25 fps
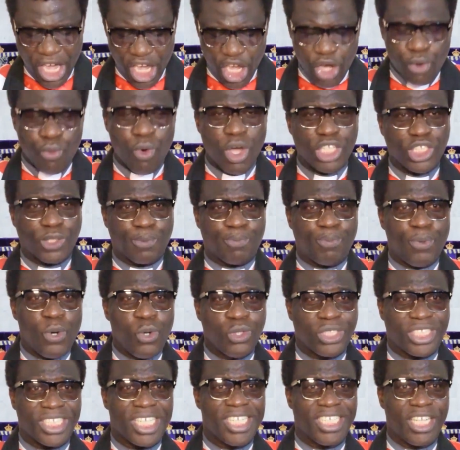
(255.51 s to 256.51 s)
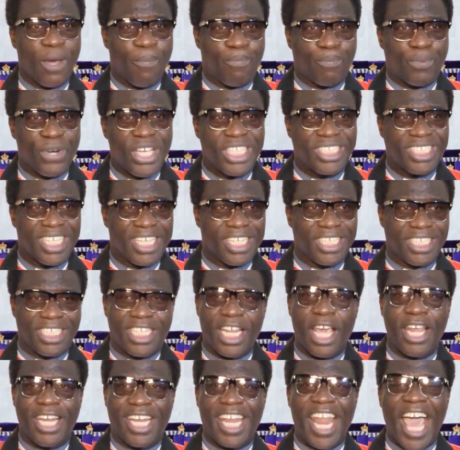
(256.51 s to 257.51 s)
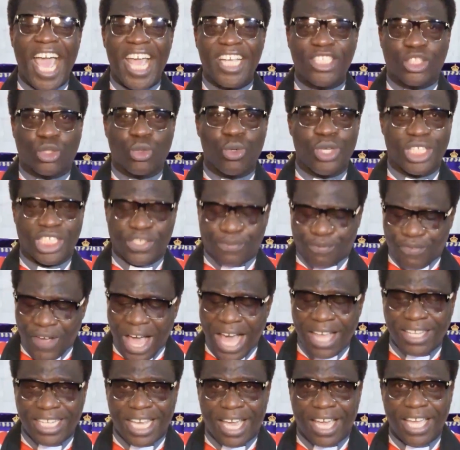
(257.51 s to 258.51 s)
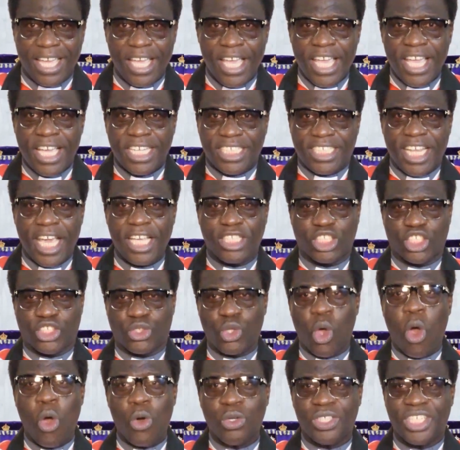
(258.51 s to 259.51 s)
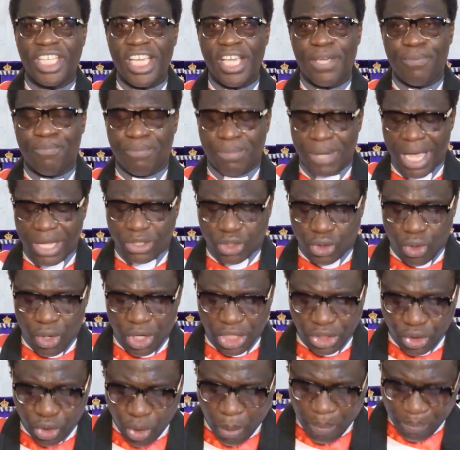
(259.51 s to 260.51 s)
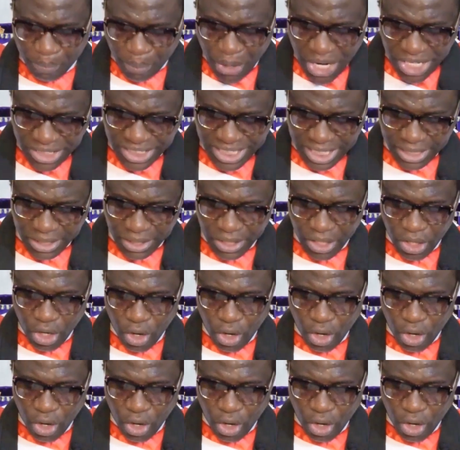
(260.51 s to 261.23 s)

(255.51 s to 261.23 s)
He was put in the prison. They lied to his father, they sold him to, into prison.